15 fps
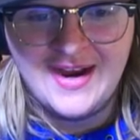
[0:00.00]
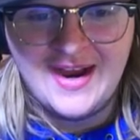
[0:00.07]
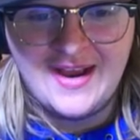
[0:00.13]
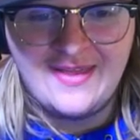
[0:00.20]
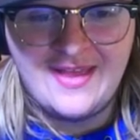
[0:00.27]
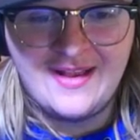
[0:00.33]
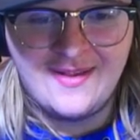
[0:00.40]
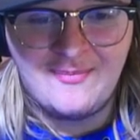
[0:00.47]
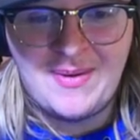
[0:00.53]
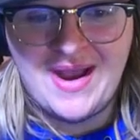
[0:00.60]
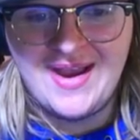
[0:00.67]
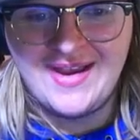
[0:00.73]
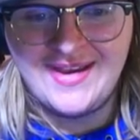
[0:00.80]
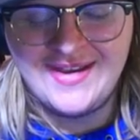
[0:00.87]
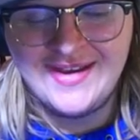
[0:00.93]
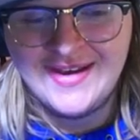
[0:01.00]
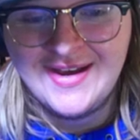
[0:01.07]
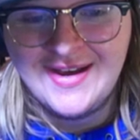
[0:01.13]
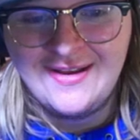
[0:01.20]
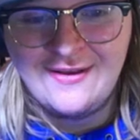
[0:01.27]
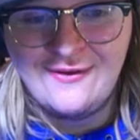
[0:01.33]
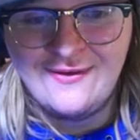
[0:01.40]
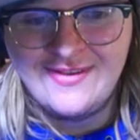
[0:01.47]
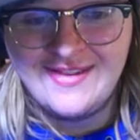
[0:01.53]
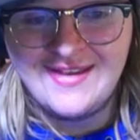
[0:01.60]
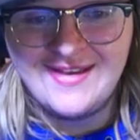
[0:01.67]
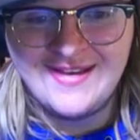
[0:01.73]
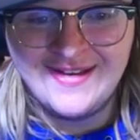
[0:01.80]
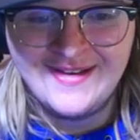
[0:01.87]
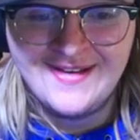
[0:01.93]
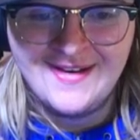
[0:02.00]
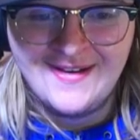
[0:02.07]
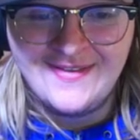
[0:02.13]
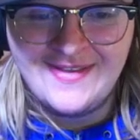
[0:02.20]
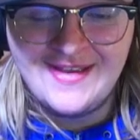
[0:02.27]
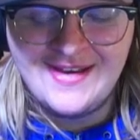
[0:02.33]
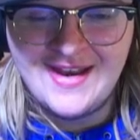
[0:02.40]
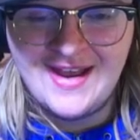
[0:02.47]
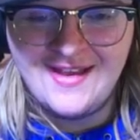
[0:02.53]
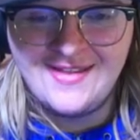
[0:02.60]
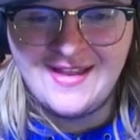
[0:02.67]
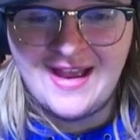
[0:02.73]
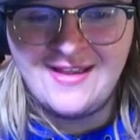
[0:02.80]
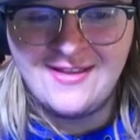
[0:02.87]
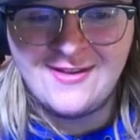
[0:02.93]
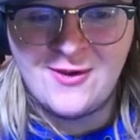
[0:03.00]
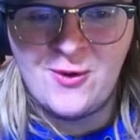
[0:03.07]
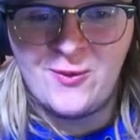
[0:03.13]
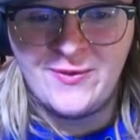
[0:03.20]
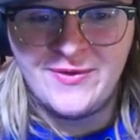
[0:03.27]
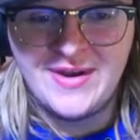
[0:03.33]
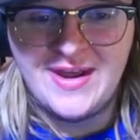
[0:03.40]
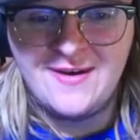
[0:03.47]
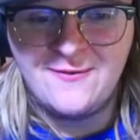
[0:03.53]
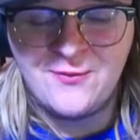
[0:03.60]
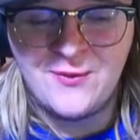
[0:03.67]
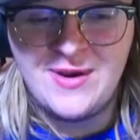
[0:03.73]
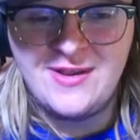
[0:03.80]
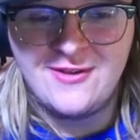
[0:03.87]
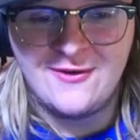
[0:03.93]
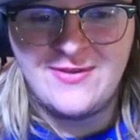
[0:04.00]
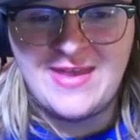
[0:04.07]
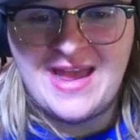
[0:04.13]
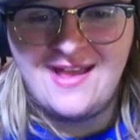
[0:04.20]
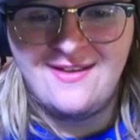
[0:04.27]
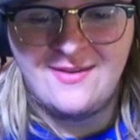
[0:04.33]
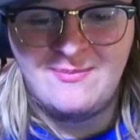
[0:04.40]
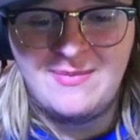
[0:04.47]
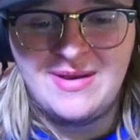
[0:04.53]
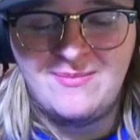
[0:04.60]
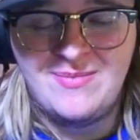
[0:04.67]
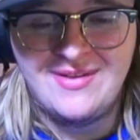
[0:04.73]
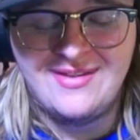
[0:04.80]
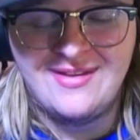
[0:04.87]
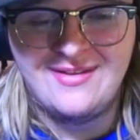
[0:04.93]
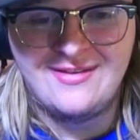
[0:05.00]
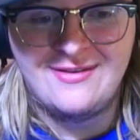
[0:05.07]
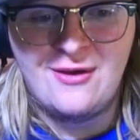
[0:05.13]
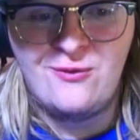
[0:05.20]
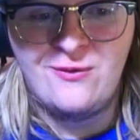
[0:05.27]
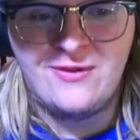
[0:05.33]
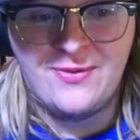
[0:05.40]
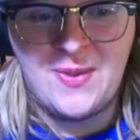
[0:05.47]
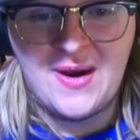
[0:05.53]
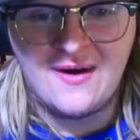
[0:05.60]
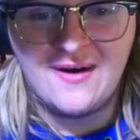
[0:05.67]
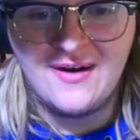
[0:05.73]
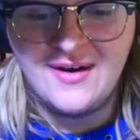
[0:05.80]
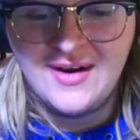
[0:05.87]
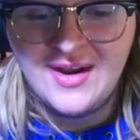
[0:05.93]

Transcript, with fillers: And that's by using the nice ice-cold freezer that is Midbus's nose there.